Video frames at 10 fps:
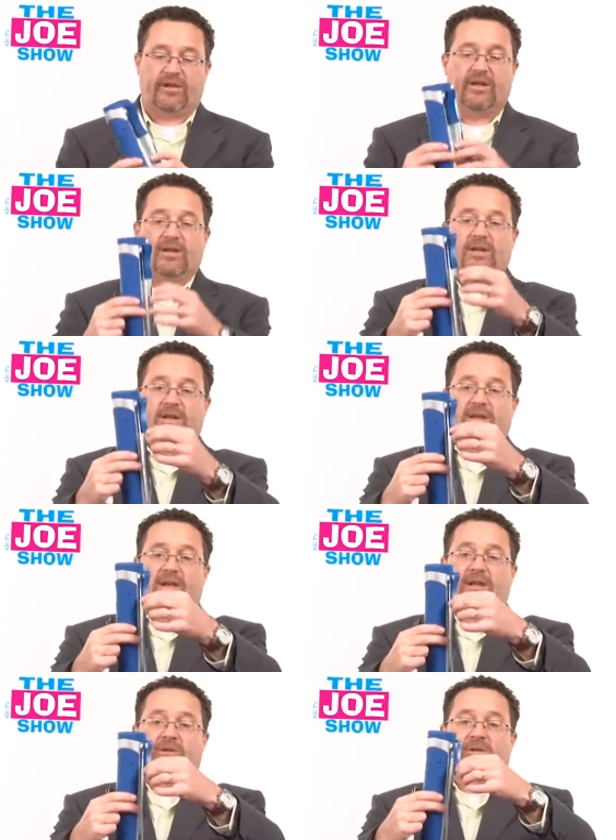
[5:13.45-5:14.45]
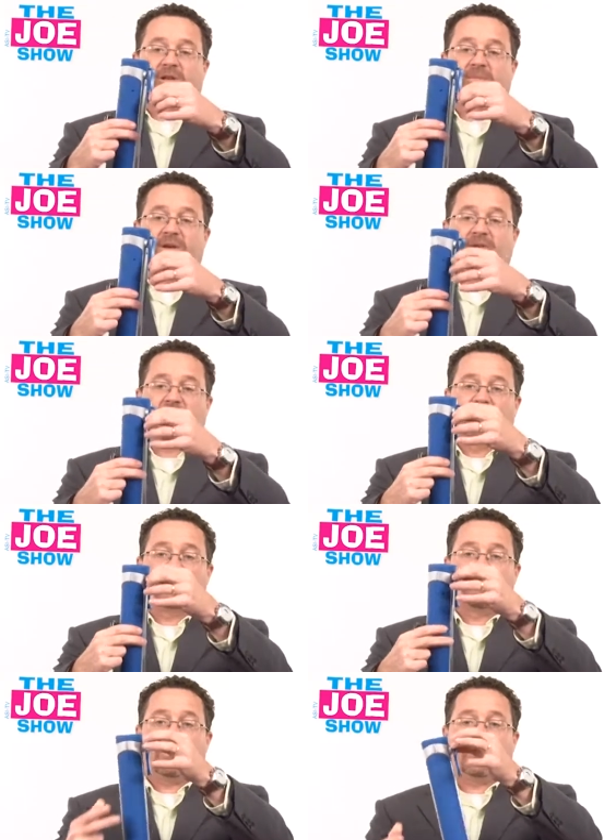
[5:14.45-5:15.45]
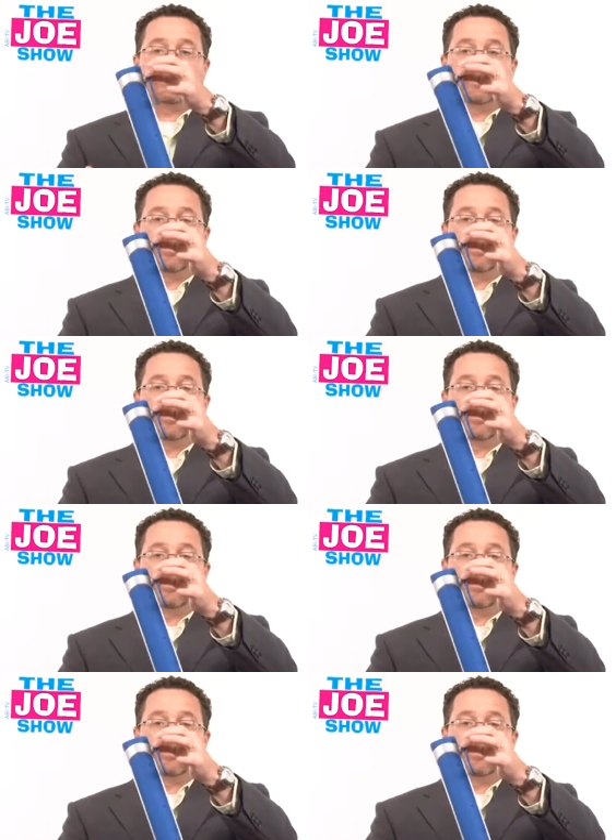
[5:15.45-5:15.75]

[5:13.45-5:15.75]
Okay, you got a little clip here so it slides